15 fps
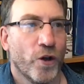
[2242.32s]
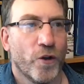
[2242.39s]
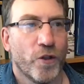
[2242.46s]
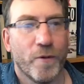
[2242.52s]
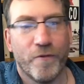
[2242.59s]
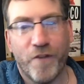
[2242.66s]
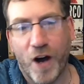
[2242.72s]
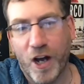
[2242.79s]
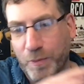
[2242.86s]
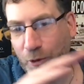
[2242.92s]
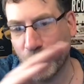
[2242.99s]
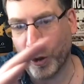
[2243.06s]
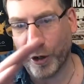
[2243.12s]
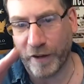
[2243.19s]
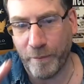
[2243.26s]
the vast
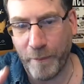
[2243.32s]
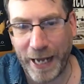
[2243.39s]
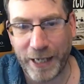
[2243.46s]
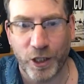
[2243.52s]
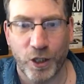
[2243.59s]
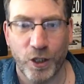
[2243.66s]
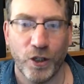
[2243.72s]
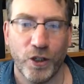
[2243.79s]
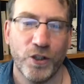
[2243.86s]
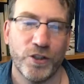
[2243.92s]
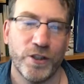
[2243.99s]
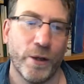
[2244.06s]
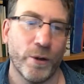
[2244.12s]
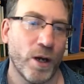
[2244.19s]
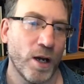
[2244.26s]
majority of Mexicans,
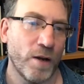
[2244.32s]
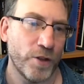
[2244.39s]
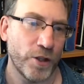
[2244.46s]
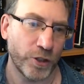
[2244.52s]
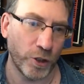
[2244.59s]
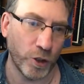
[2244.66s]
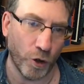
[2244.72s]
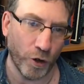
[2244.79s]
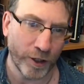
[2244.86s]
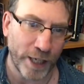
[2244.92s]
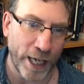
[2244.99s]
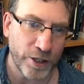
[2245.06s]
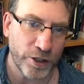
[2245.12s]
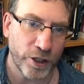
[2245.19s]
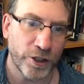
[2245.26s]
and they'll go over the Sonora
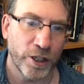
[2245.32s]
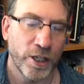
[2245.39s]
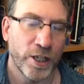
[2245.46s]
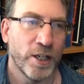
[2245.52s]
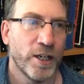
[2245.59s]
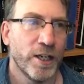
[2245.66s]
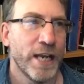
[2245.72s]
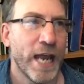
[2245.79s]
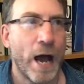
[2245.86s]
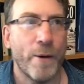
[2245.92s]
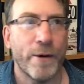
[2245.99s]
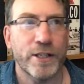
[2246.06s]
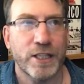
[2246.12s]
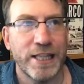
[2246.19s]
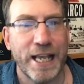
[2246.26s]
Desert. Now
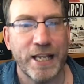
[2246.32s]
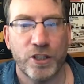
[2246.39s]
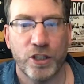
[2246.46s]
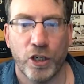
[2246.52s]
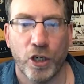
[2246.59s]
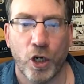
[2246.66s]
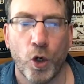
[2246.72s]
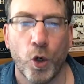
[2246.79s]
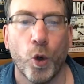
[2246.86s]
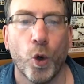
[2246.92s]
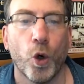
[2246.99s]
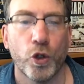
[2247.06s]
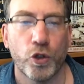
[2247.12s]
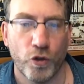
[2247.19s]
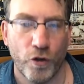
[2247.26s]
it's less than a
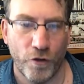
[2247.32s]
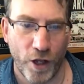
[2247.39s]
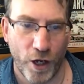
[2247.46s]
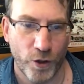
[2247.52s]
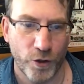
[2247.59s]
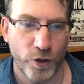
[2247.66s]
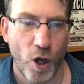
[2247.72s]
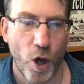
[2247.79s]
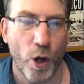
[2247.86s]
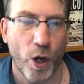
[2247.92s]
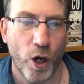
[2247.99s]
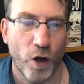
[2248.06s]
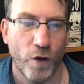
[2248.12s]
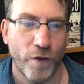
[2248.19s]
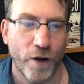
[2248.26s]
quarter of those going
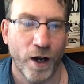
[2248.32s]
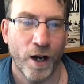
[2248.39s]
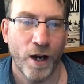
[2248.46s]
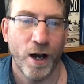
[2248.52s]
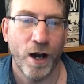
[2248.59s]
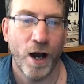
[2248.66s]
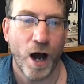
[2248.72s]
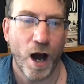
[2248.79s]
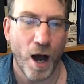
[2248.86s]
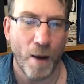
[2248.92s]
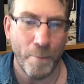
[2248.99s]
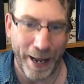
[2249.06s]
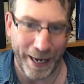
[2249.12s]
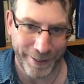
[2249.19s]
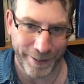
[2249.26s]
over are
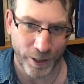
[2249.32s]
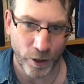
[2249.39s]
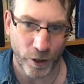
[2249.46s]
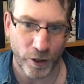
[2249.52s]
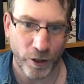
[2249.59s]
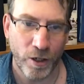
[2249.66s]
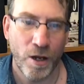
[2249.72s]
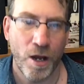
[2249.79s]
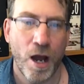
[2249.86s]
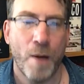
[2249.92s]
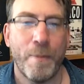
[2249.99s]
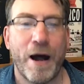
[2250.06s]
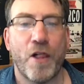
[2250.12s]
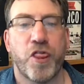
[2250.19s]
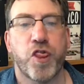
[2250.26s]
Mexican,
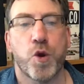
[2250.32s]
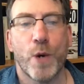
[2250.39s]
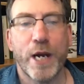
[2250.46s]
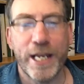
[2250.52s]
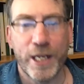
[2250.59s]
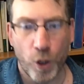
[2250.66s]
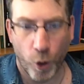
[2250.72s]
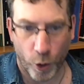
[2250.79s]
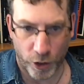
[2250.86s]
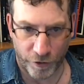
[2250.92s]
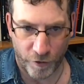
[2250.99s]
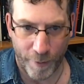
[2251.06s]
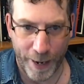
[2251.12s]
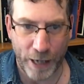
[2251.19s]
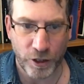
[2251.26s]
about 3/4
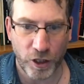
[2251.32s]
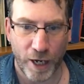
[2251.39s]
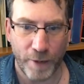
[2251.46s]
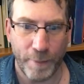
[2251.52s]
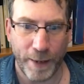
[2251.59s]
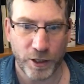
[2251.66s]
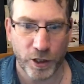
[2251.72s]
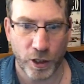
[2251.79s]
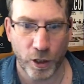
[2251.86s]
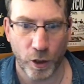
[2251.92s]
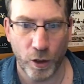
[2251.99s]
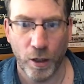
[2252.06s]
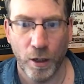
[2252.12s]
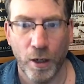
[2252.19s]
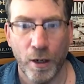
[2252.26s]
from outside Mexico,
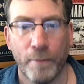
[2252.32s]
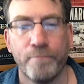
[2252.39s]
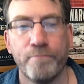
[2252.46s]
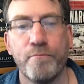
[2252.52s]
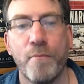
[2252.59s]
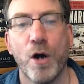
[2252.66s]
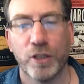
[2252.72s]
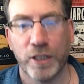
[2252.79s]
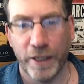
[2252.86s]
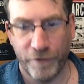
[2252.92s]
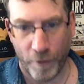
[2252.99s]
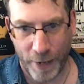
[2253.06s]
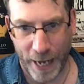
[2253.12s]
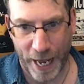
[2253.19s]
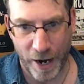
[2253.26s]
mostly
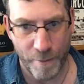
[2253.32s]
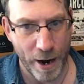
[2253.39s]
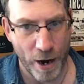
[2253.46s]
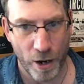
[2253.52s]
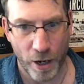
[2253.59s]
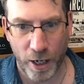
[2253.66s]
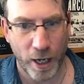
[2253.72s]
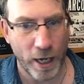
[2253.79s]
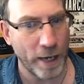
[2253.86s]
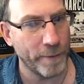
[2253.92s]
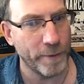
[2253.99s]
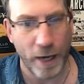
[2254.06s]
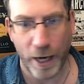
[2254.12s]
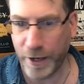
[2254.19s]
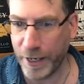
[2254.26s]
from Latin America,
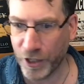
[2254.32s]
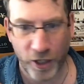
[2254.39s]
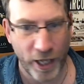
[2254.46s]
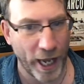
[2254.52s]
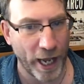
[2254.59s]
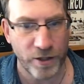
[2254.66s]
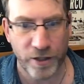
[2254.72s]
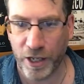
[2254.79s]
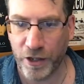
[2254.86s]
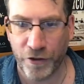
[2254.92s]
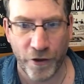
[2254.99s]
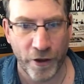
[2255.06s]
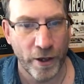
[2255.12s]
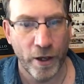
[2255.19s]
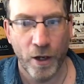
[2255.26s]
and these cases
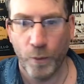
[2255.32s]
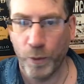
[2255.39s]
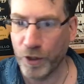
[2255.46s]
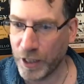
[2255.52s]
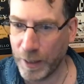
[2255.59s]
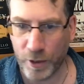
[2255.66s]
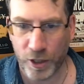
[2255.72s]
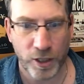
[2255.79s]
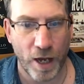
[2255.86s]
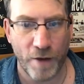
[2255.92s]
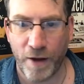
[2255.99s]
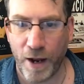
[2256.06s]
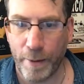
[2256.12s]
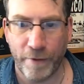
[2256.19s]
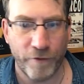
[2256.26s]
with similar stuff
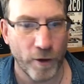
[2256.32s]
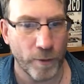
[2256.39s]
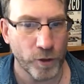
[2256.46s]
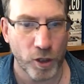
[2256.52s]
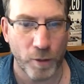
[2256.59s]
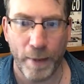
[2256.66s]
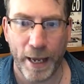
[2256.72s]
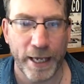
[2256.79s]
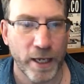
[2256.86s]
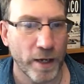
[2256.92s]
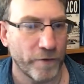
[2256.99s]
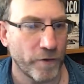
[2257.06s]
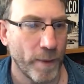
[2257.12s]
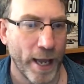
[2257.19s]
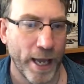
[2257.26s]
coming from Jamaica,
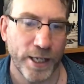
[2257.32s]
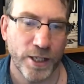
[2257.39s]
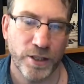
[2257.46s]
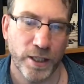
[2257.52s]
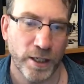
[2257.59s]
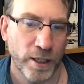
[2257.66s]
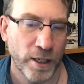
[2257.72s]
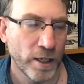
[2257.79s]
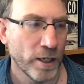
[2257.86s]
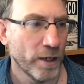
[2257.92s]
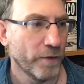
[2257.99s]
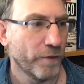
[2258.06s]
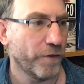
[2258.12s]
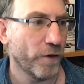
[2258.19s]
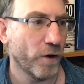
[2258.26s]
from Haiti,
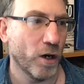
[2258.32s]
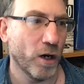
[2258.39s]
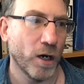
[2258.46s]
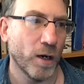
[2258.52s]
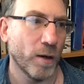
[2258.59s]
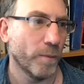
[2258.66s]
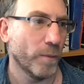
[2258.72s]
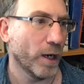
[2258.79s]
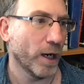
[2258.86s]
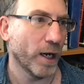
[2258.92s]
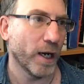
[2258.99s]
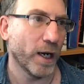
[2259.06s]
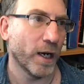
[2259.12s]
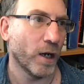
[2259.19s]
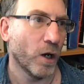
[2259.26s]
from
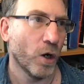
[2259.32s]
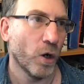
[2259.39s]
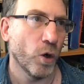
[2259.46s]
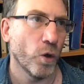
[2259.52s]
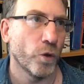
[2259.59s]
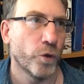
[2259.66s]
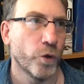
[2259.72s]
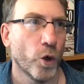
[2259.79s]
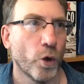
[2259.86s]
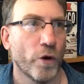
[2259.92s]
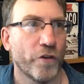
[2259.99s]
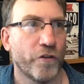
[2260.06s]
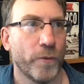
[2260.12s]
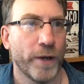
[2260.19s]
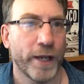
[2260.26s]

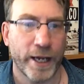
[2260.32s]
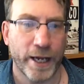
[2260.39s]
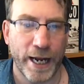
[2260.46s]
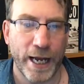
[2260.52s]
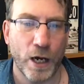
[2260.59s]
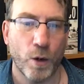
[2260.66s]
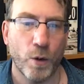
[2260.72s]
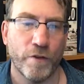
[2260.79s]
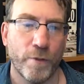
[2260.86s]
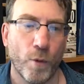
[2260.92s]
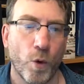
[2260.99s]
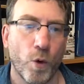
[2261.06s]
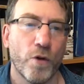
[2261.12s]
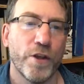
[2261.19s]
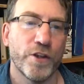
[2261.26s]
Honduras, from Nicaragua, from
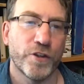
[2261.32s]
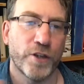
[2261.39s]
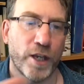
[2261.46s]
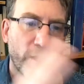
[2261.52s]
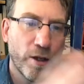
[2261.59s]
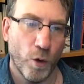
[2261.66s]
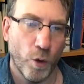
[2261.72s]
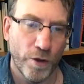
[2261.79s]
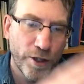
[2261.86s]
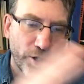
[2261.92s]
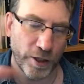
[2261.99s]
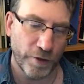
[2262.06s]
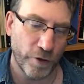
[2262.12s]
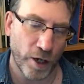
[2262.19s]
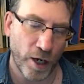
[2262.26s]
all of these
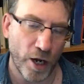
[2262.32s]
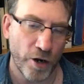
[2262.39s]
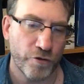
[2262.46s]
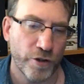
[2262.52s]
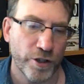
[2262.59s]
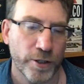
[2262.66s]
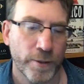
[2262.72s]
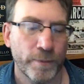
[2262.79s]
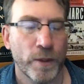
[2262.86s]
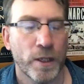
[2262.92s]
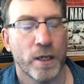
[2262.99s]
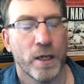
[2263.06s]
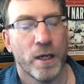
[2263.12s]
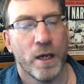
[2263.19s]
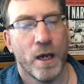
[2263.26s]
different countries,
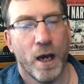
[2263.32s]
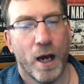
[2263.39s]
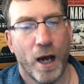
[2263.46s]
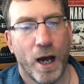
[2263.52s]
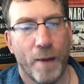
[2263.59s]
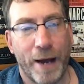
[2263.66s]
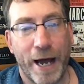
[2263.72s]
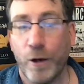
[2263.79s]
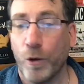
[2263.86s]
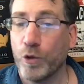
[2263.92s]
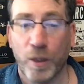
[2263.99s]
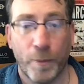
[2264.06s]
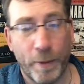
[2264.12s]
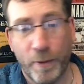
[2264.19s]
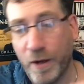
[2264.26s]
and
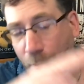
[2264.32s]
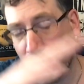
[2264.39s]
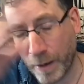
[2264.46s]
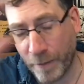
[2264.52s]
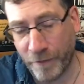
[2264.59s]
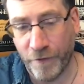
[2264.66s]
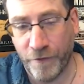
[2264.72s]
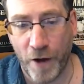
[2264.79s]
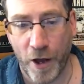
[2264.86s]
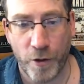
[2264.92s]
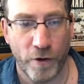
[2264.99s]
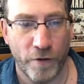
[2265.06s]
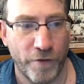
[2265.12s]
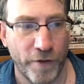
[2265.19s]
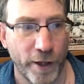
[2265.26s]
also people come from further
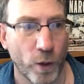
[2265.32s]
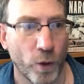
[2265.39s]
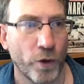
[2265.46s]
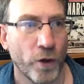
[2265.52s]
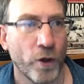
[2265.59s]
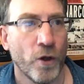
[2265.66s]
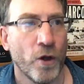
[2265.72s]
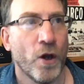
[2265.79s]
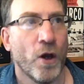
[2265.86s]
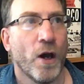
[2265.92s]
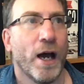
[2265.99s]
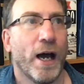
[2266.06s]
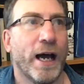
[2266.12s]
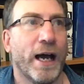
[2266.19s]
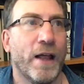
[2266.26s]
afield,
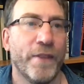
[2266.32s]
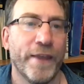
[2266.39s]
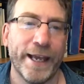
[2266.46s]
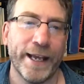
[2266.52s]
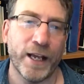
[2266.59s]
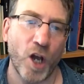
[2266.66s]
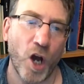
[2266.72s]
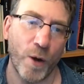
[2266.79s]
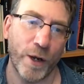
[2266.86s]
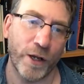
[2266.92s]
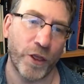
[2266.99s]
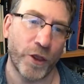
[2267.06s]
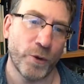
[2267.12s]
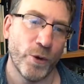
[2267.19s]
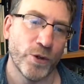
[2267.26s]
and then going
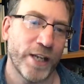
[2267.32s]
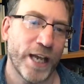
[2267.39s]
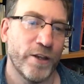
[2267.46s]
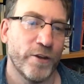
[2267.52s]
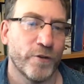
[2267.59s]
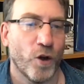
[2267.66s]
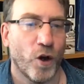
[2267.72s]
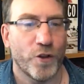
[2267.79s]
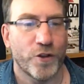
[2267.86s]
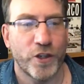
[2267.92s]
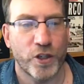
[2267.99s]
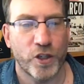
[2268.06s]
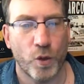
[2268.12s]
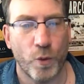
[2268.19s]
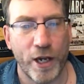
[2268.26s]
through. So now you've got the
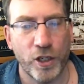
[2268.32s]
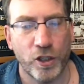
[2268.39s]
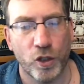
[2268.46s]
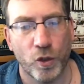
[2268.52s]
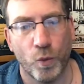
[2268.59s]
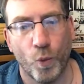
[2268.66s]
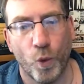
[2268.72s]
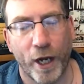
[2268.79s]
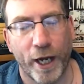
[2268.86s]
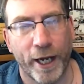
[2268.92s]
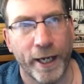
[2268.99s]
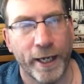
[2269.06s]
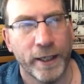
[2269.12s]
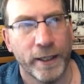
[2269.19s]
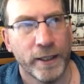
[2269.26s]
situation
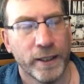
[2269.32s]
where